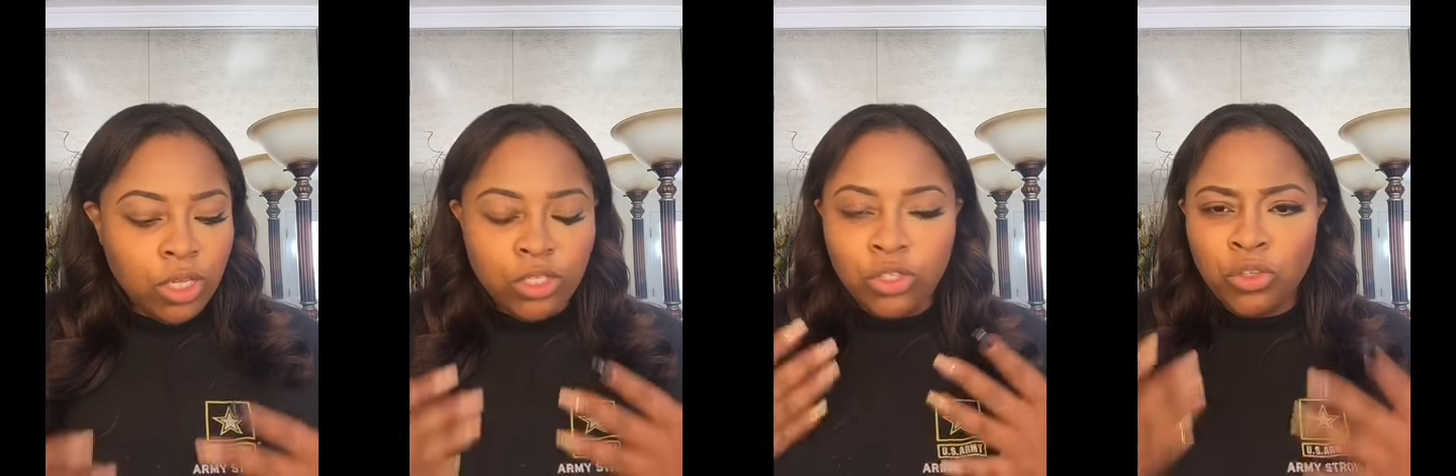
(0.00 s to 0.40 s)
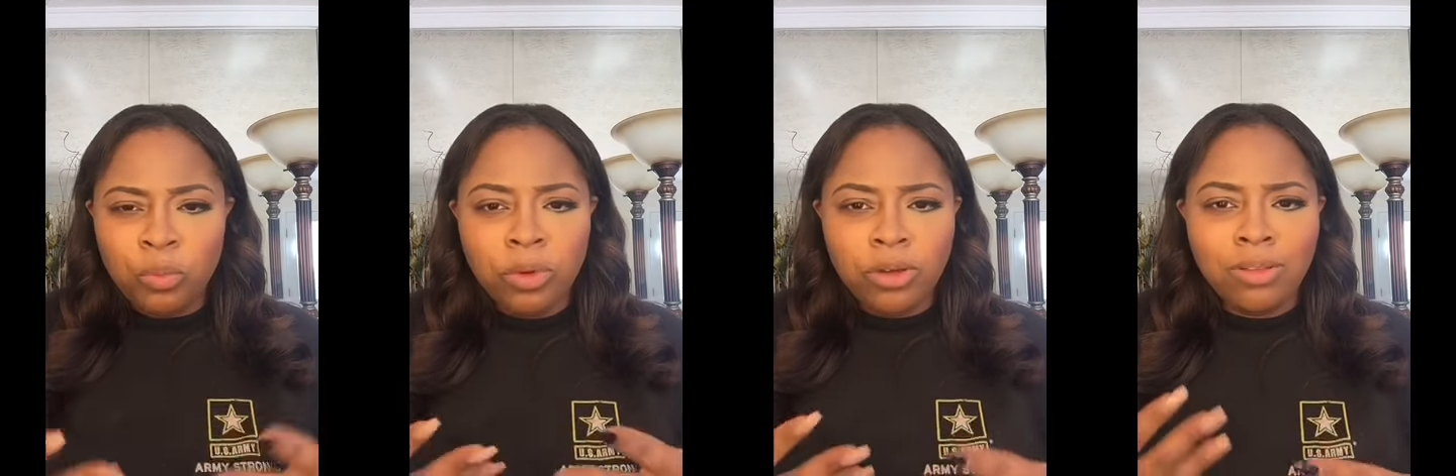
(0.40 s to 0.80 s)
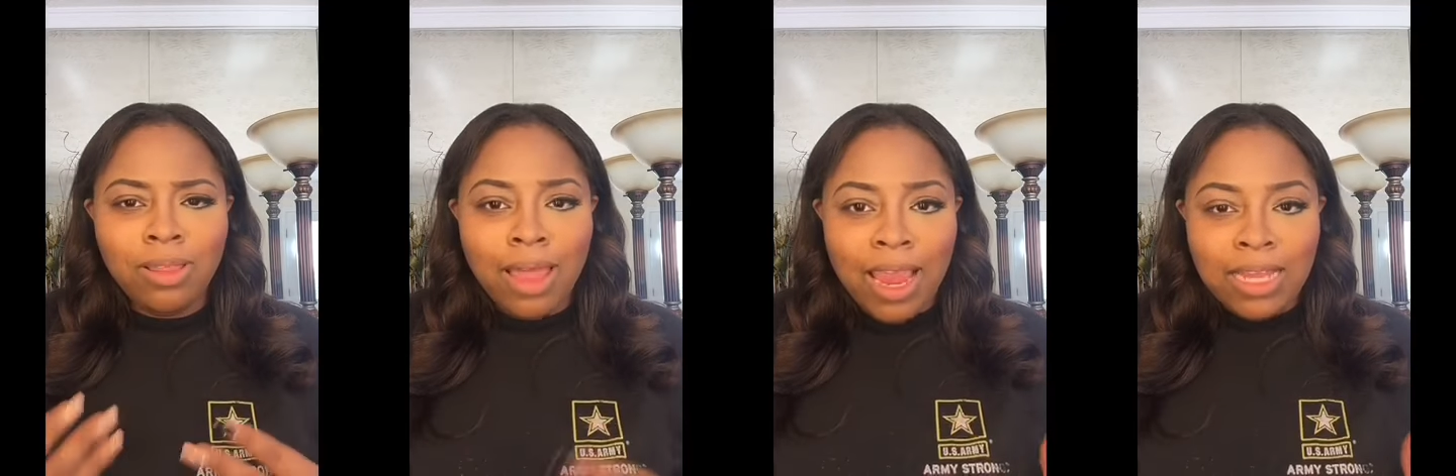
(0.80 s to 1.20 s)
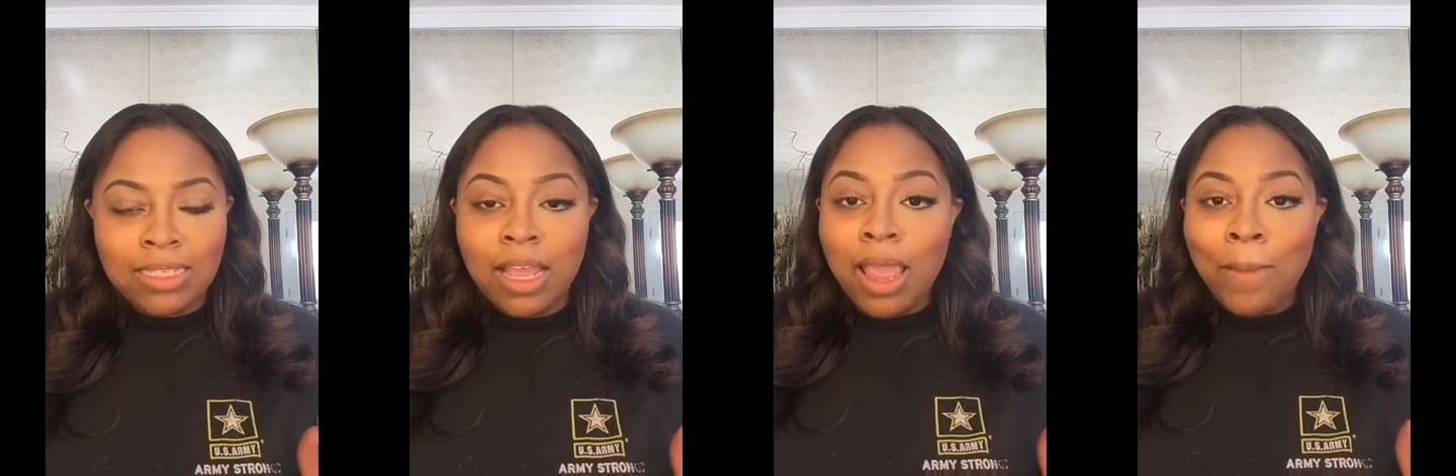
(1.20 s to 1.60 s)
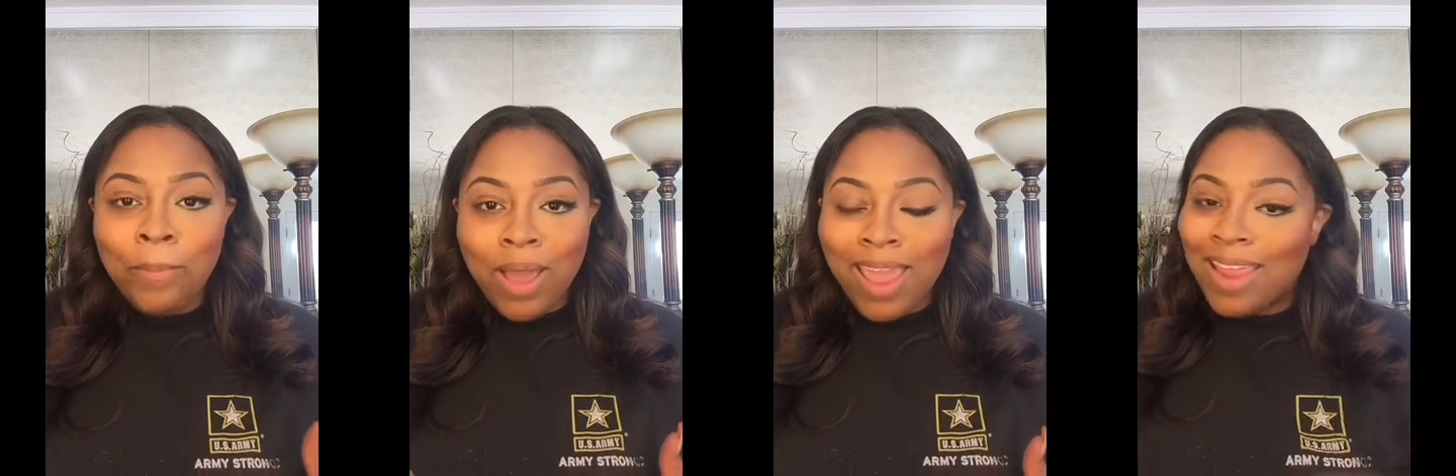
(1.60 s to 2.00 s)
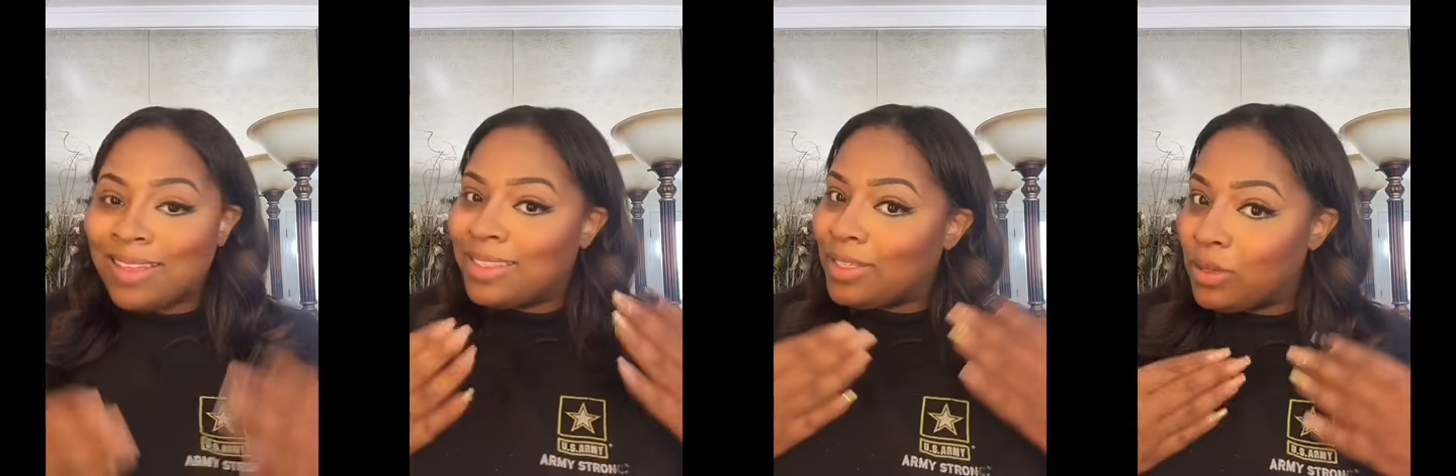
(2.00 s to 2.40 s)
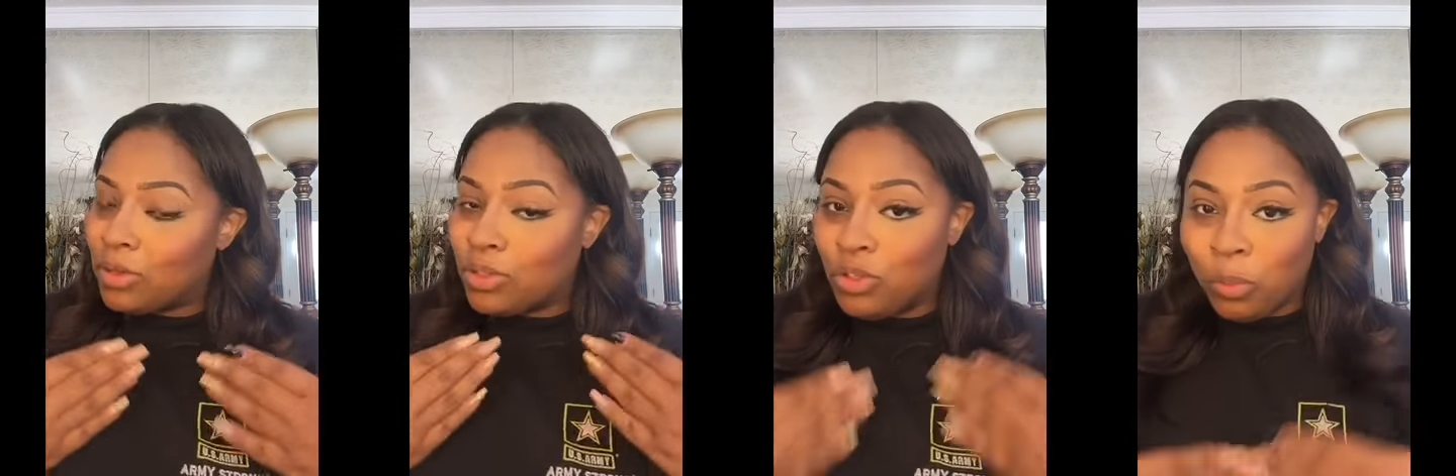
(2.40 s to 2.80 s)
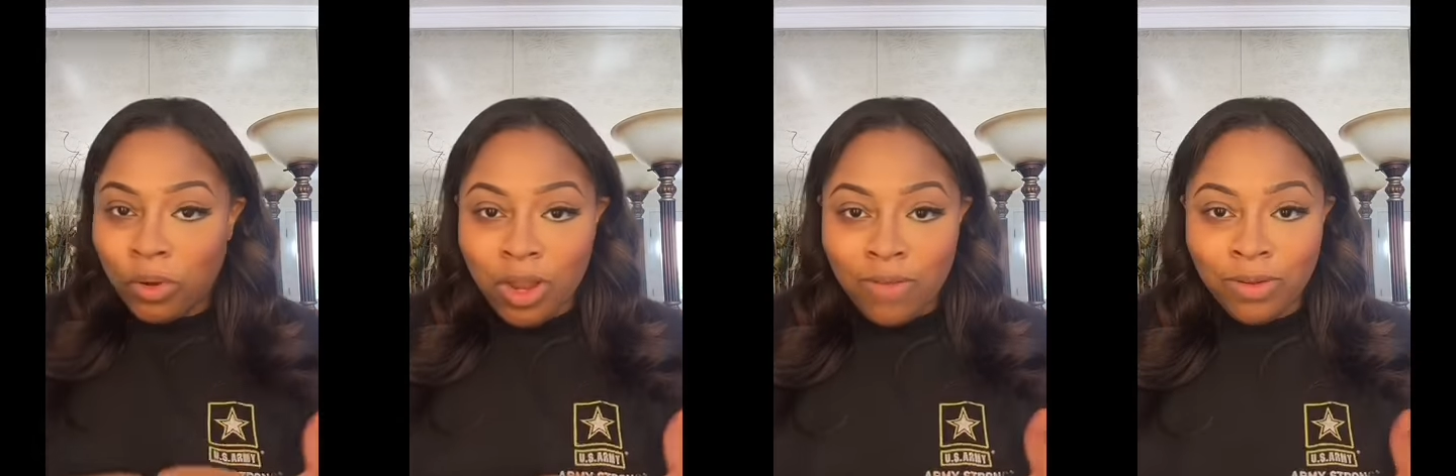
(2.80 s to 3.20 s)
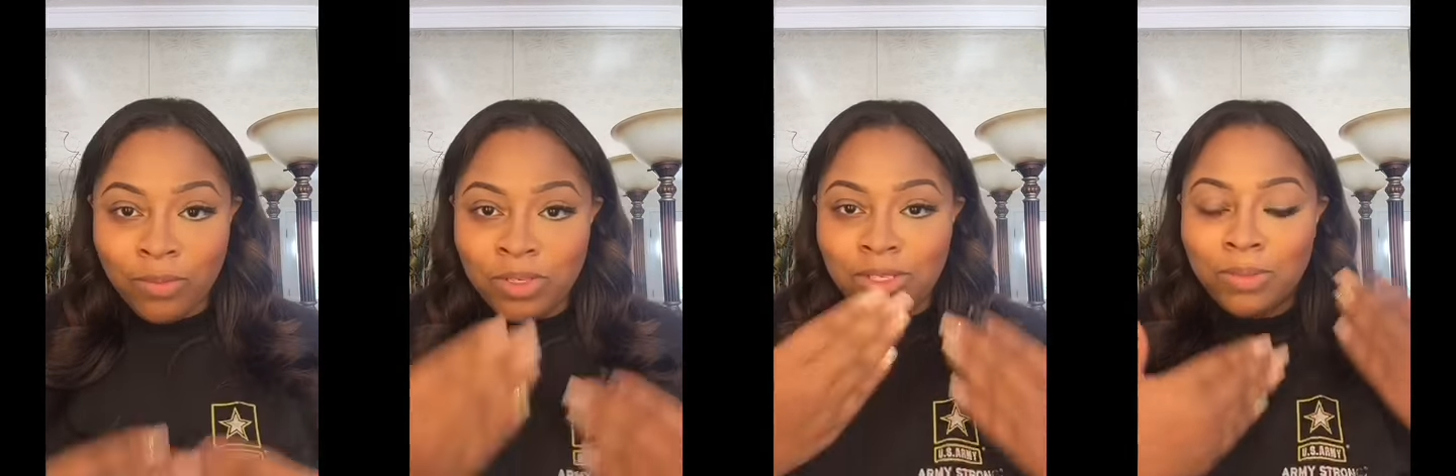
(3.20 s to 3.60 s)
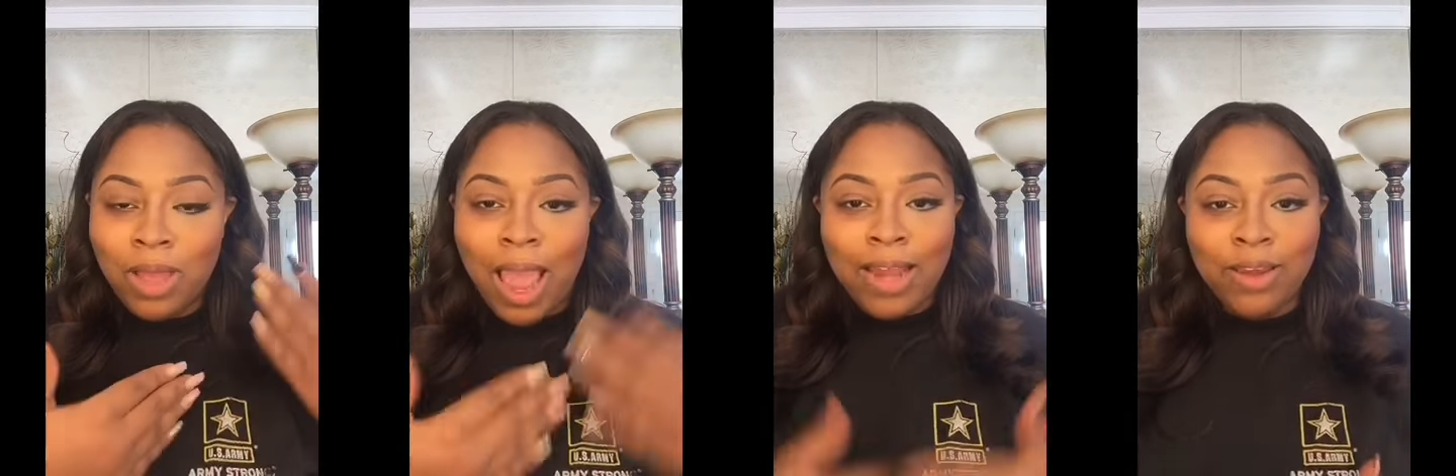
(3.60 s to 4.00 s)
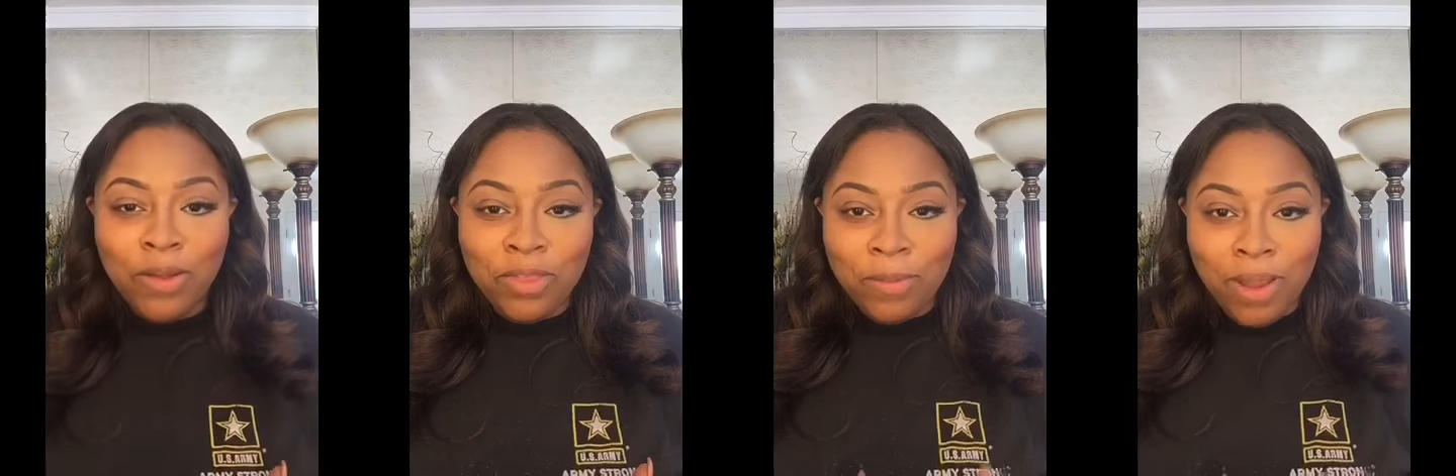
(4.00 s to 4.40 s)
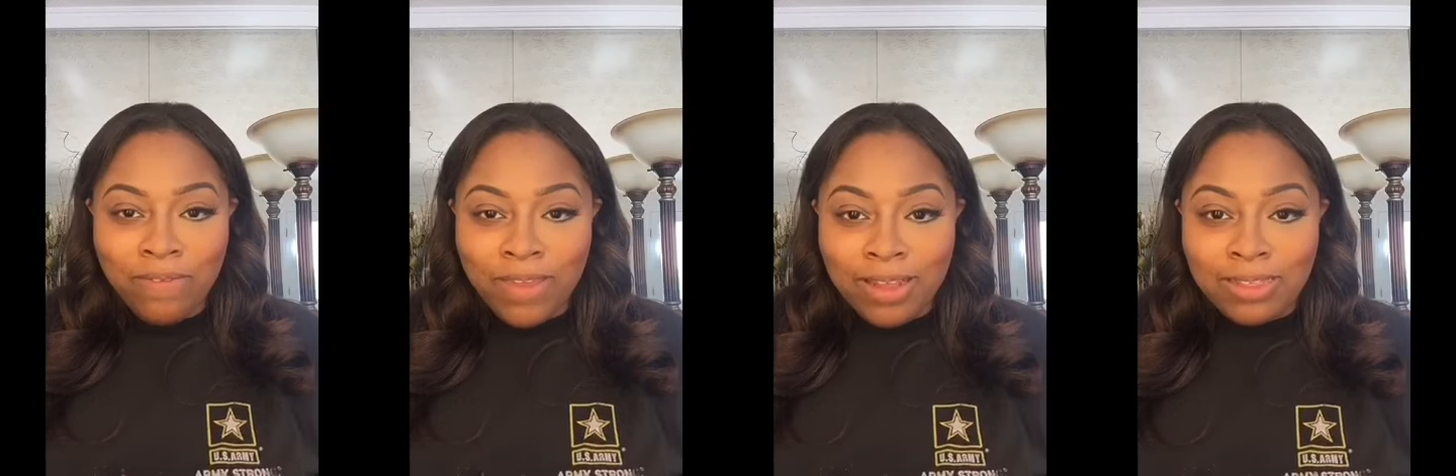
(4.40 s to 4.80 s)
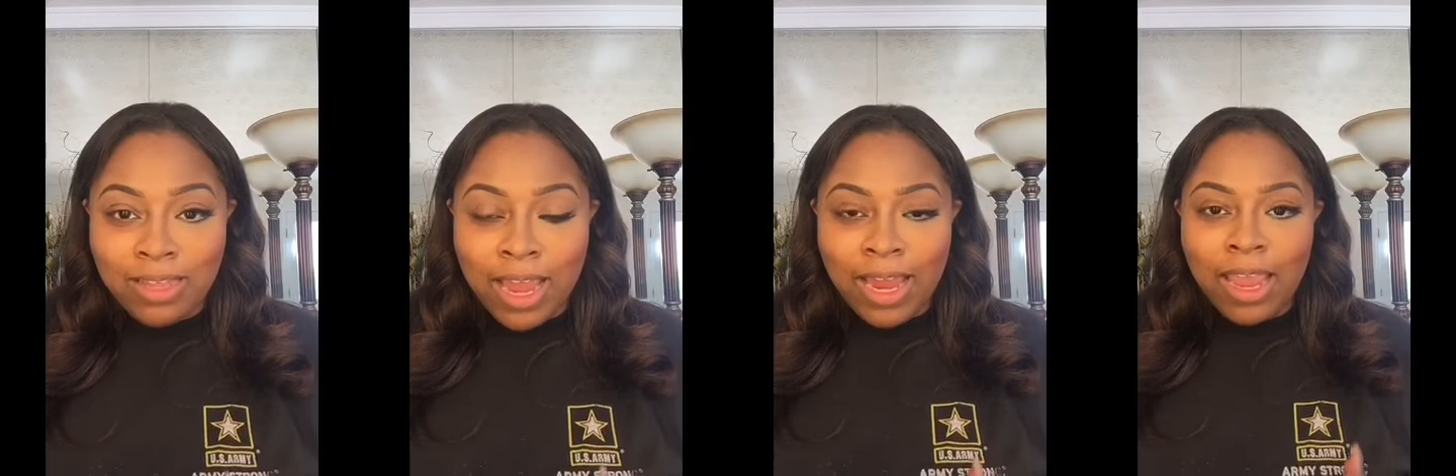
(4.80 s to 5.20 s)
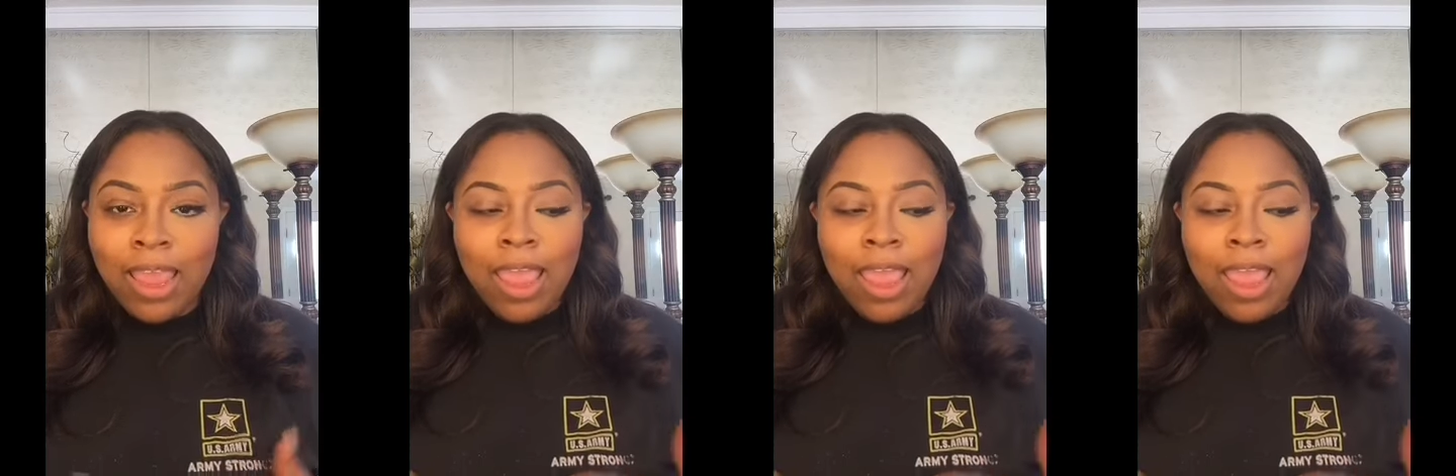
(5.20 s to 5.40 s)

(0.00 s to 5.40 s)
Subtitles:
super light, but it's still super covered, which is what I know that my fans like.